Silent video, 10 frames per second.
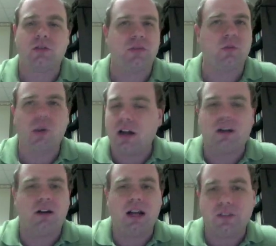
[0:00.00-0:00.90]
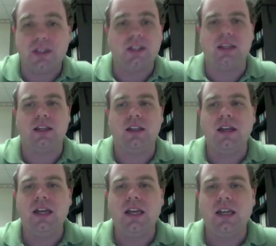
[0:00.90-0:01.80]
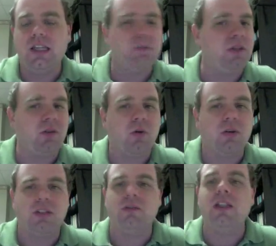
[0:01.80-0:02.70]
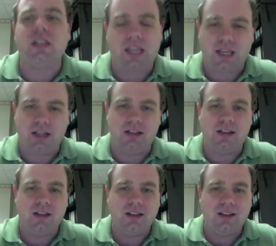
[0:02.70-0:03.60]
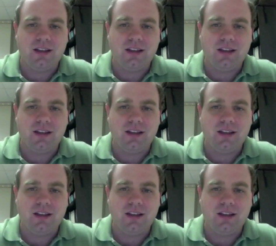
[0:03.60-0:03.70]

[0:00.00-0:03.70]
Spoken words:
So Krugman's walking around thinking he's been totally vindicated,